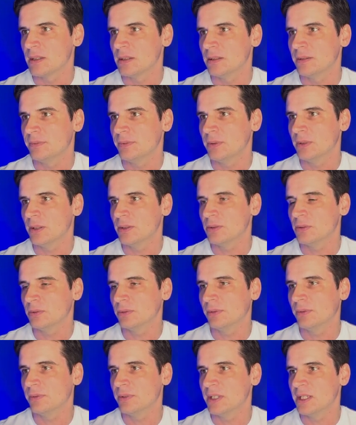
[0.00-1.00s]
If we go to all
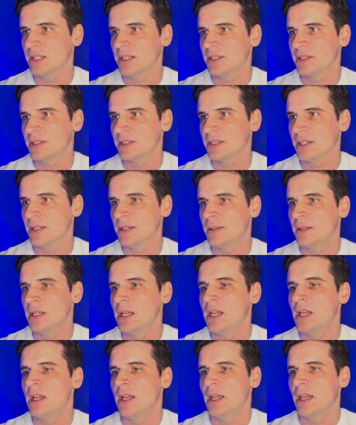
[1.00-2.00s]
the releases here,
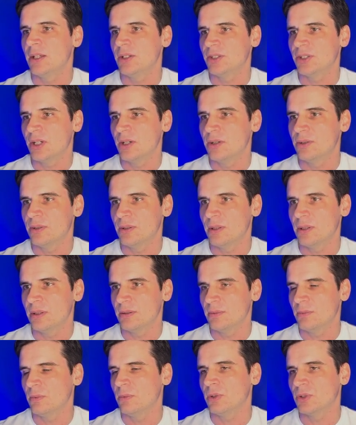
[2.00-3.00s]
it shows
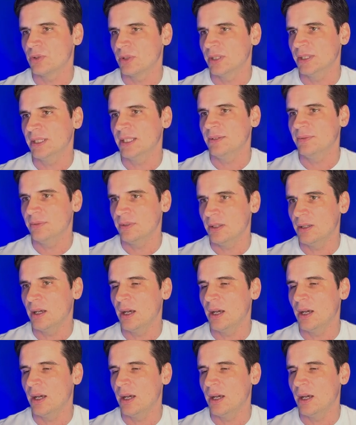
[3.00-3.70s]
we're trying to give an